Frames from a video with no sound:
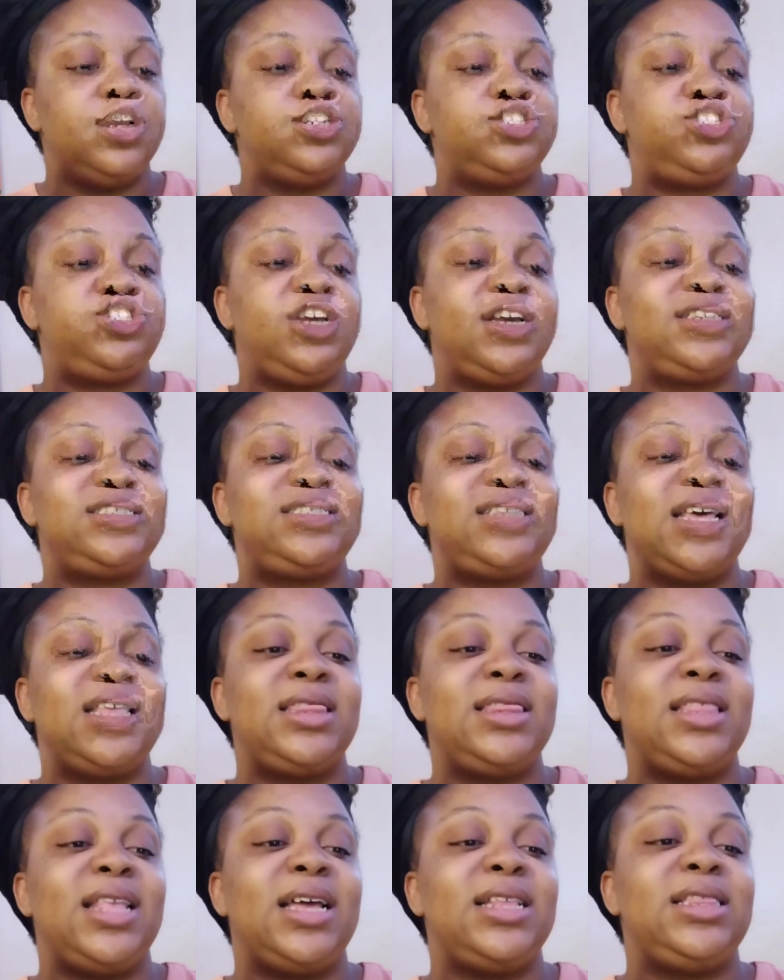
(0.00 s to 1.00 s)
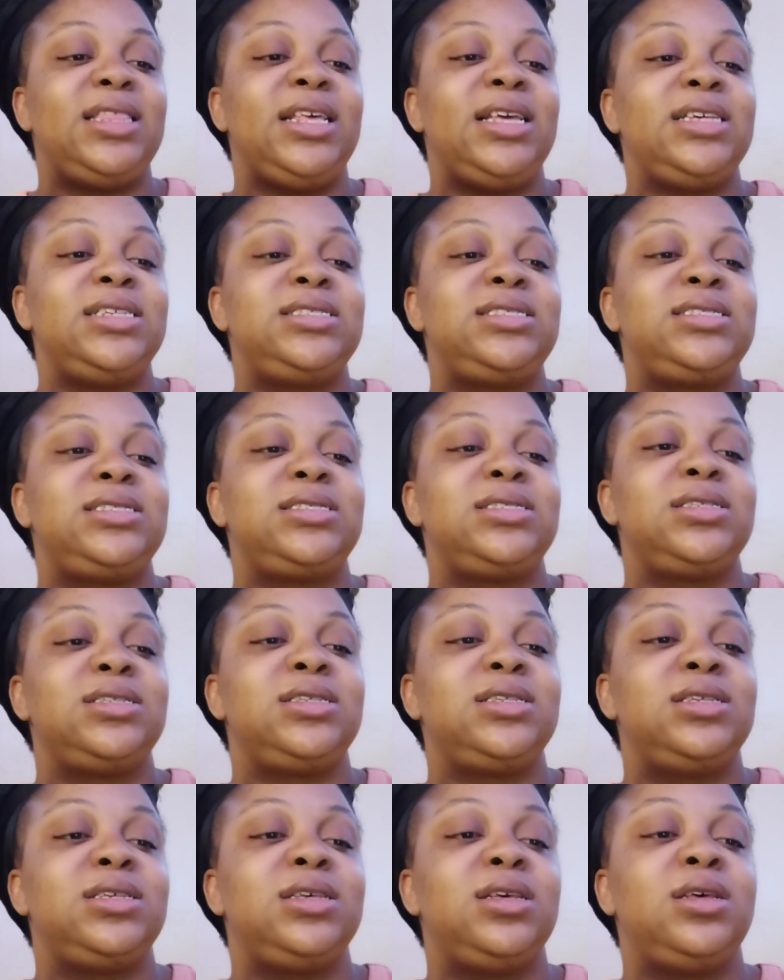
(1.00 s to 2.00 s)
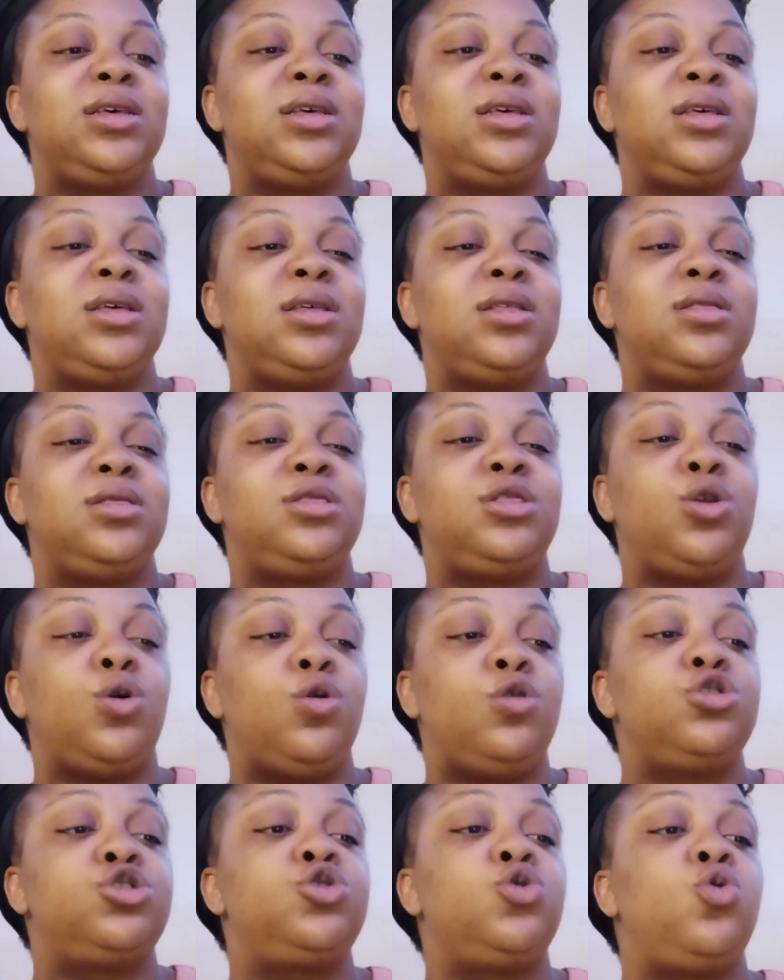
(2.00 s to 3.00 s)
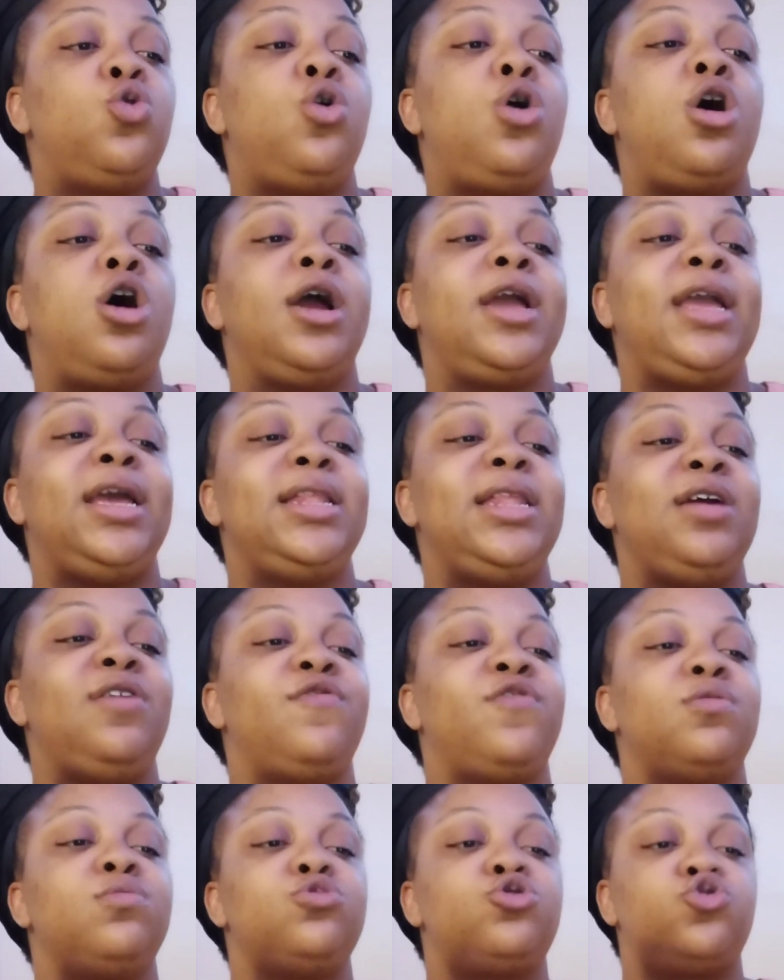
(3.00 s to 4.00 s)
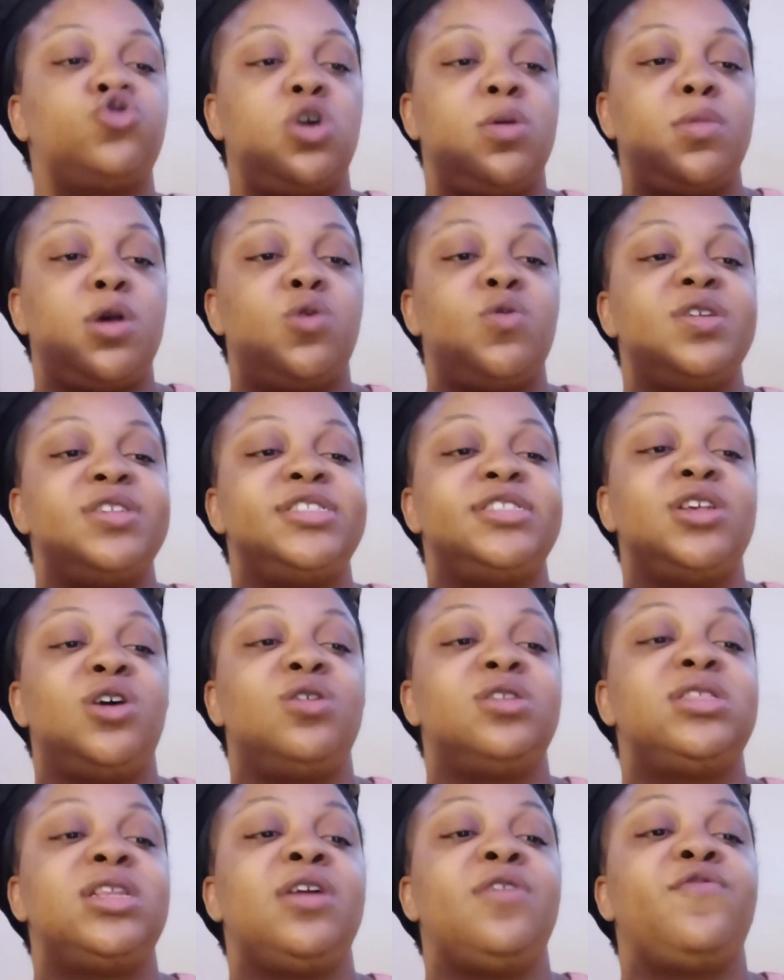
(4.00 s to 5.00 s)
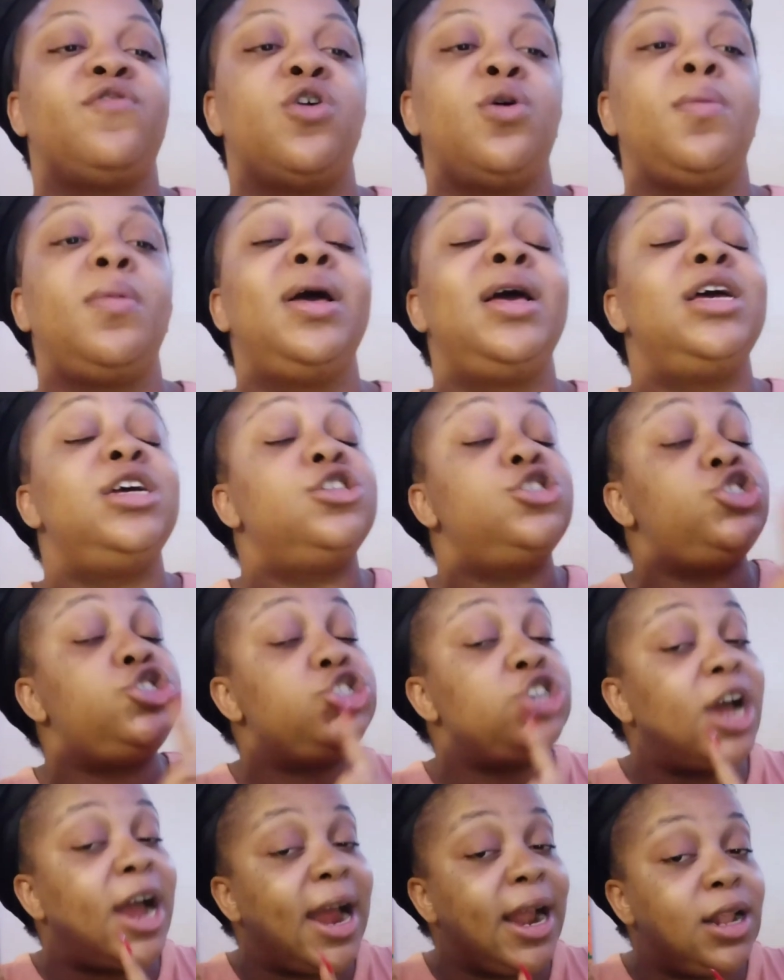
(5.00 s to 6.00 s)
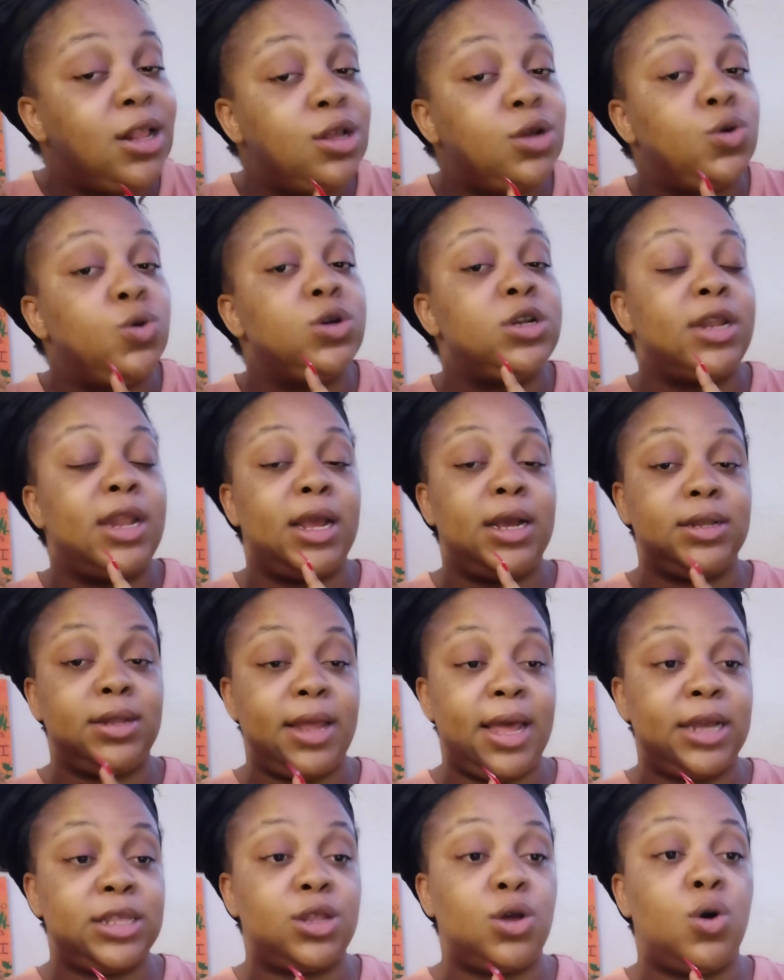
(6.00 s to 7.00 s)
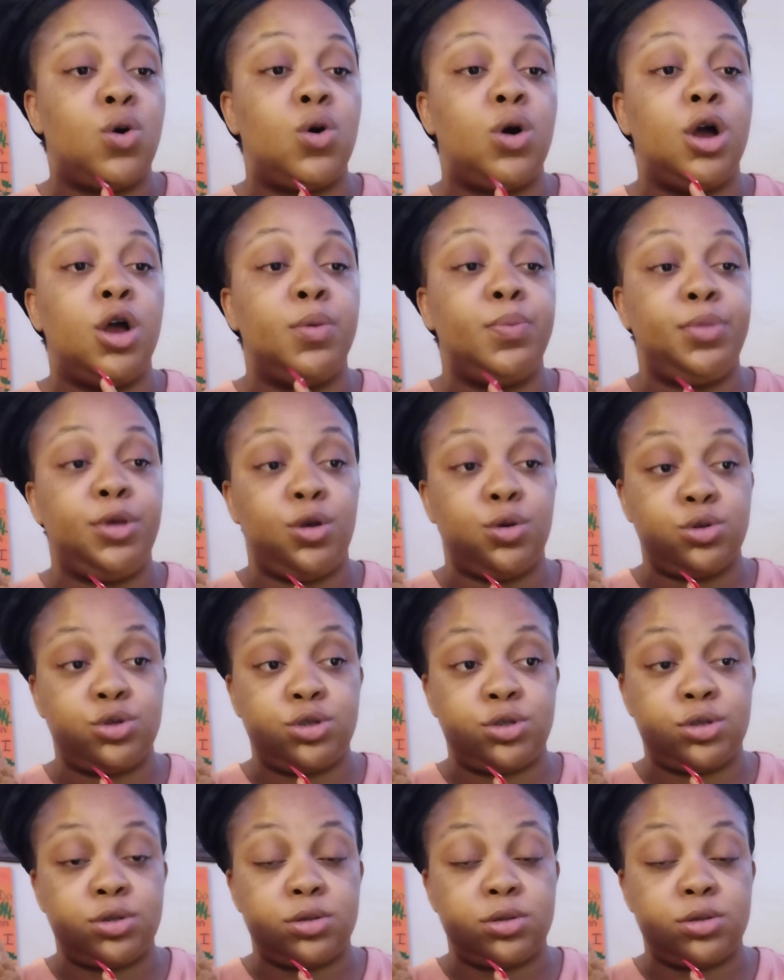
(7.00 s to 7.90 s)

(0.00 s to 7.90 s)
She extends that those who are healing from trauma resulting from childhood neglect or abuse.